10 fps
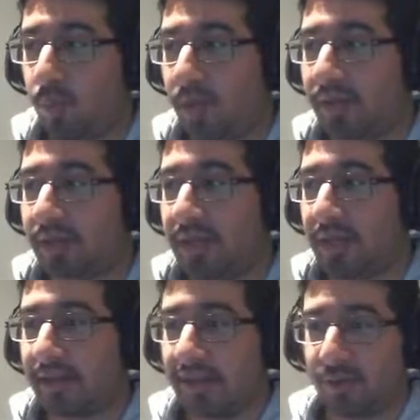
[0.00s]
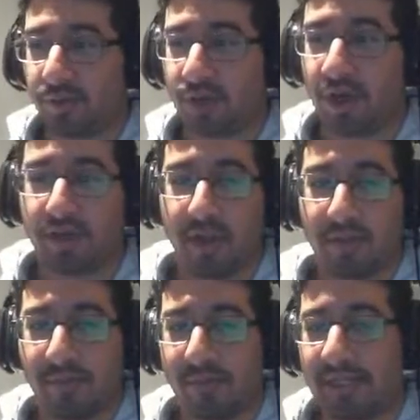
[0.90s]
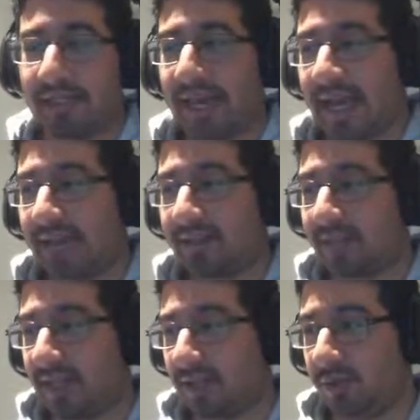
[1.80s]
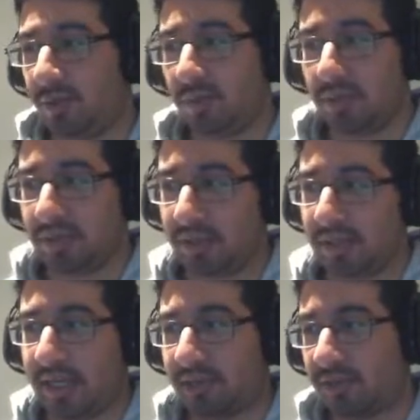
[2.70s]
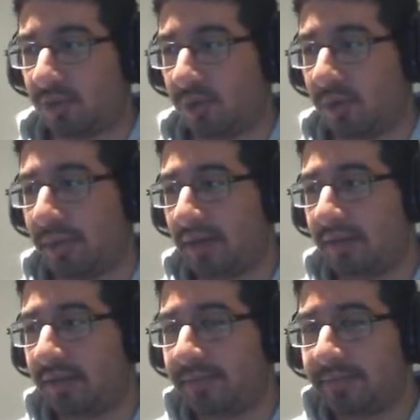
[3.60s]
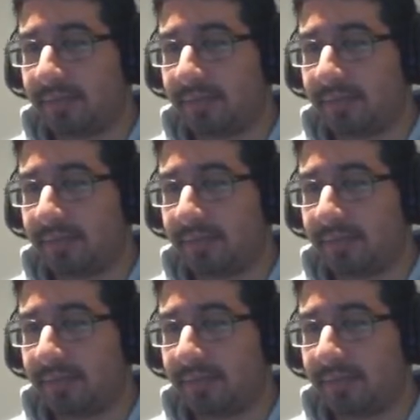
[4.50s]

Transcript: 1 stack, and you can taunt off mid-cast and you won't get the stack, so don't worry about it.